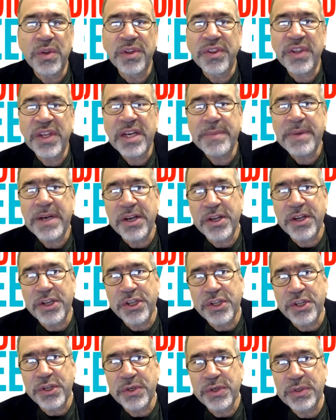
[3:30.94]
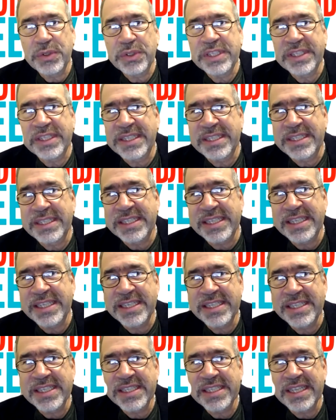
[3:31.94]
the thing about unions
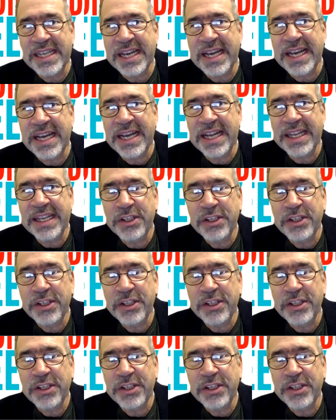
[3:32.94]
is that